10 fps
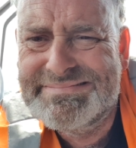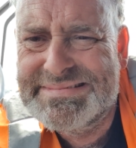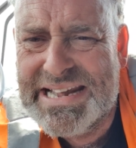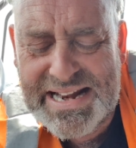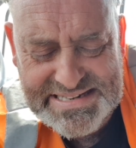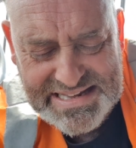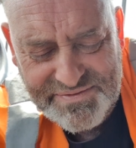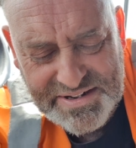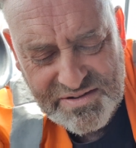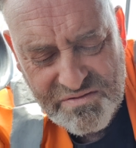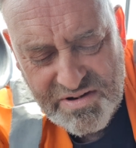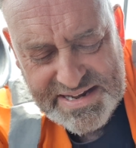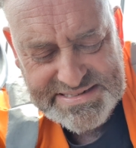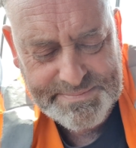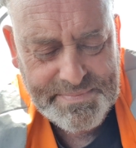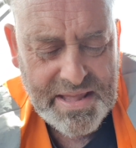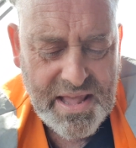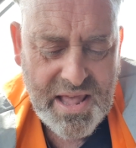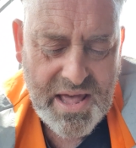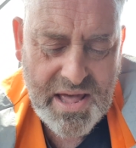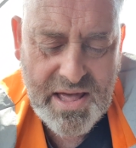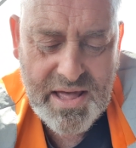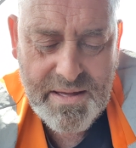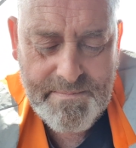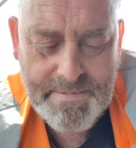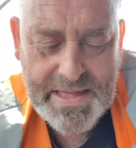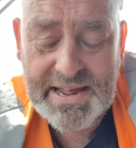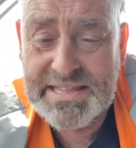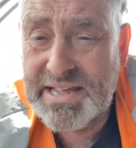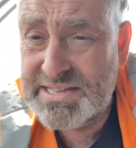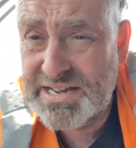Yeah, that's definitely not right, is it? It